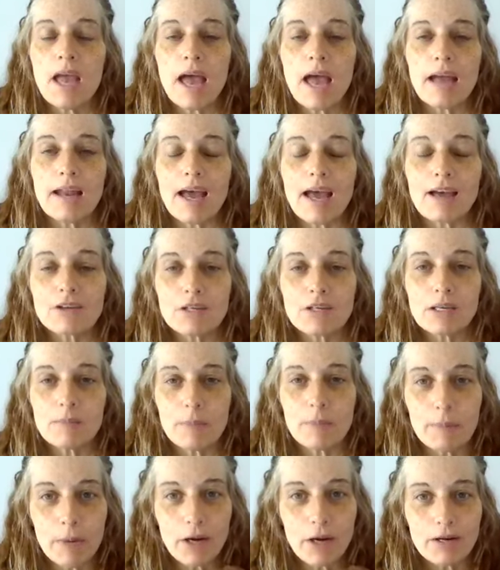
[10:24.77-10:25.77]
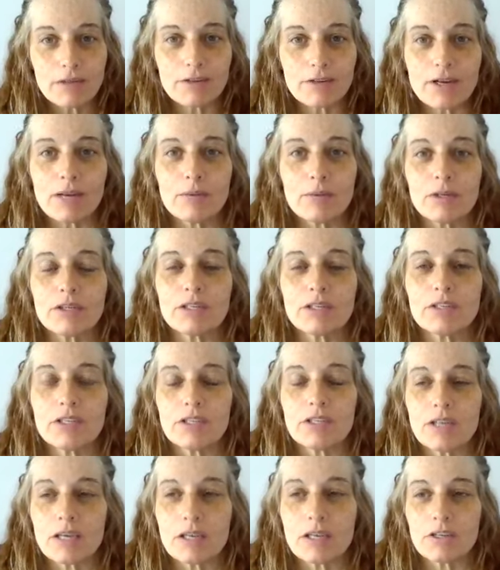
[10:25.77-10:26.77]
And actually, my partner and I were
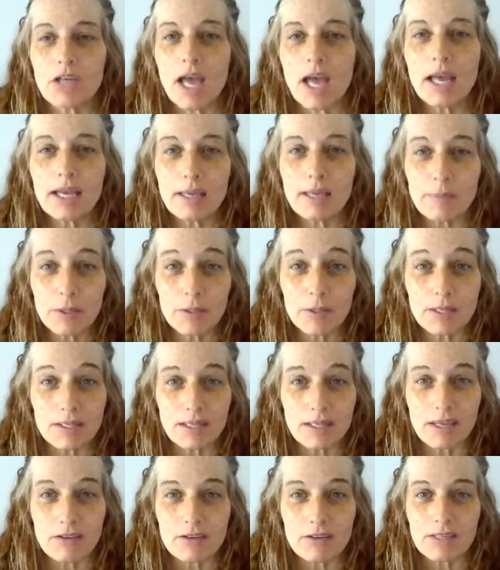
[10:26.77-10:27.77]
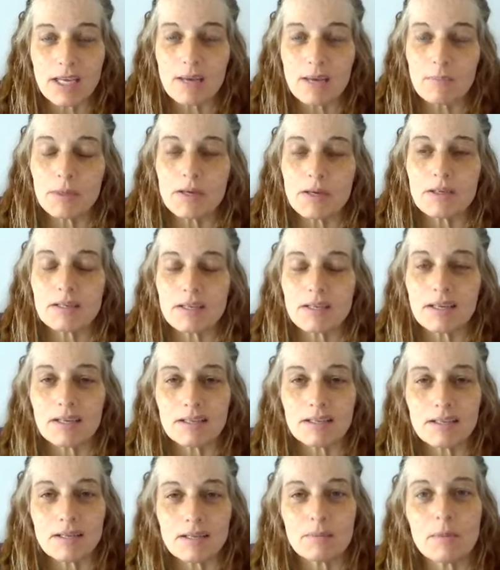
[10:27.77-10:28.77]
just uh, chatting about this the other day because he
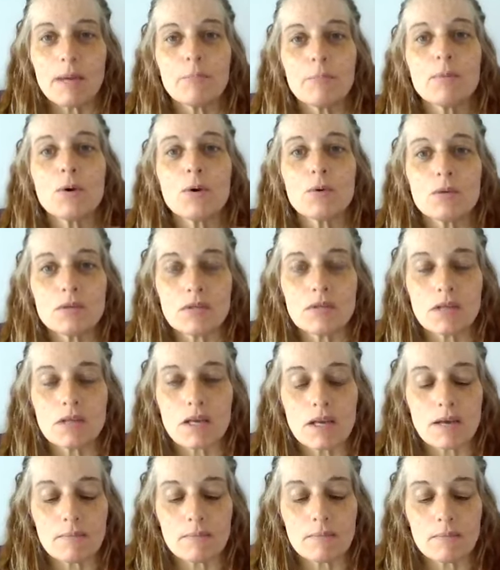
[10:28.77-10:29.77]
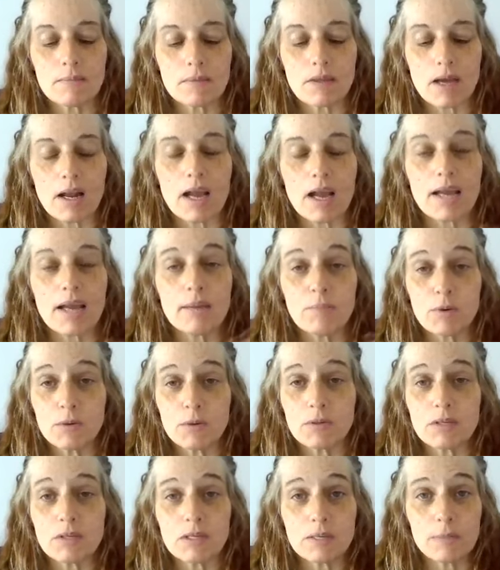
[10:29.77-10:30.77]
had seen my post um, that I
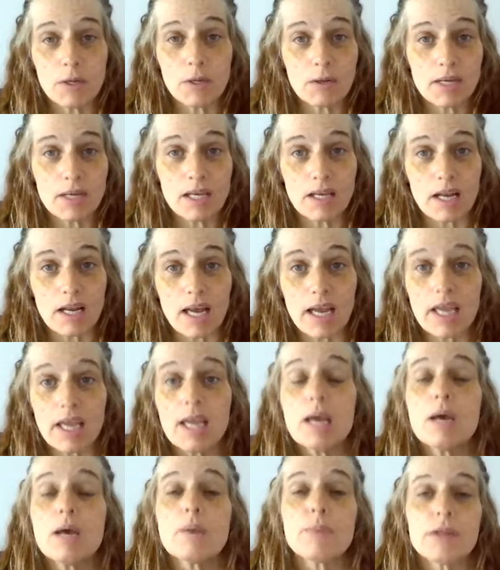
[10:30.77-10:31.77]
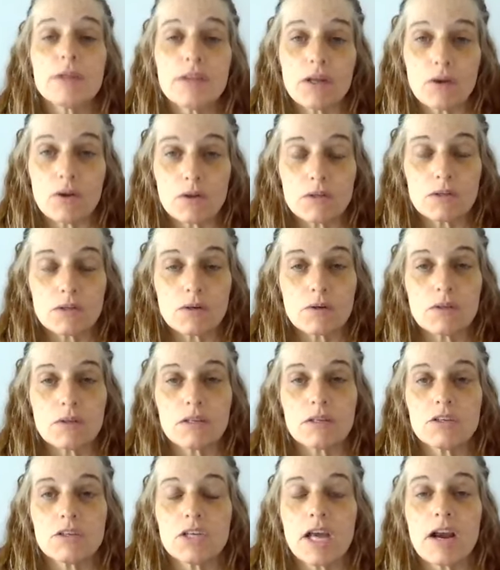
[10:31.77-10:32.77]
posted about he and I, but then also
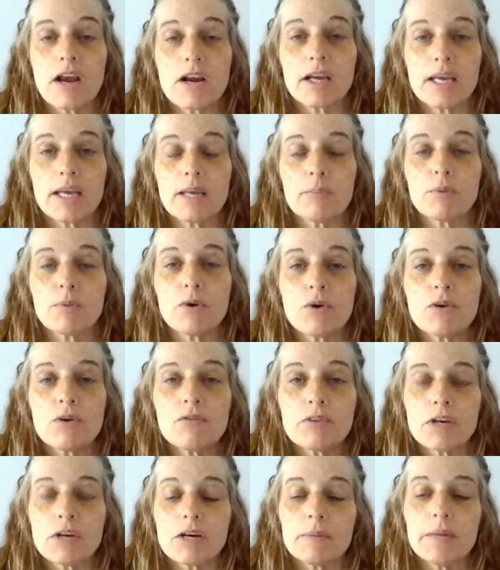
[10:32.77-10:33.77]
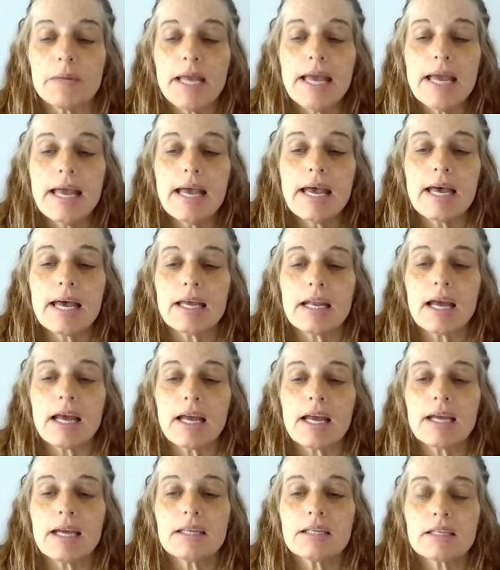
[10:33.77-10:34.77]
the Cherokee proverb. And I
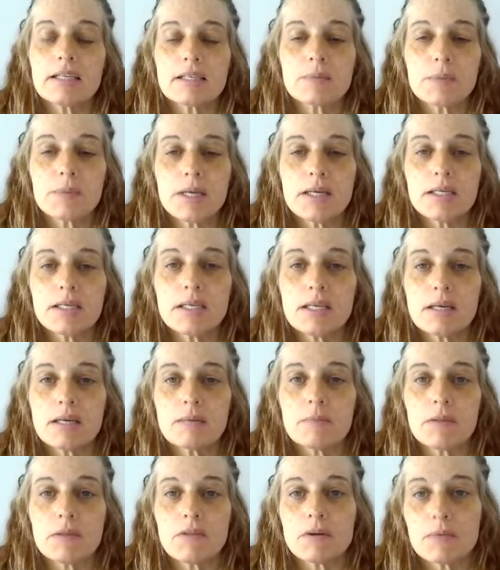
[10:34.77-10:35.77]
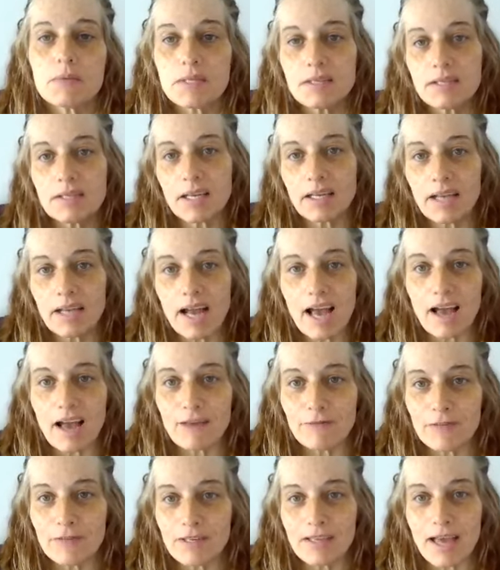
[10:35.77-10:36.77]
had to explain to him that there was a second
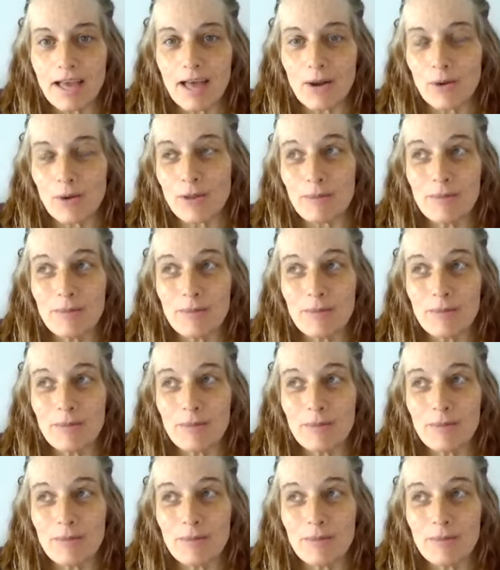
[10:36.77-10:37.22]
half to that, or the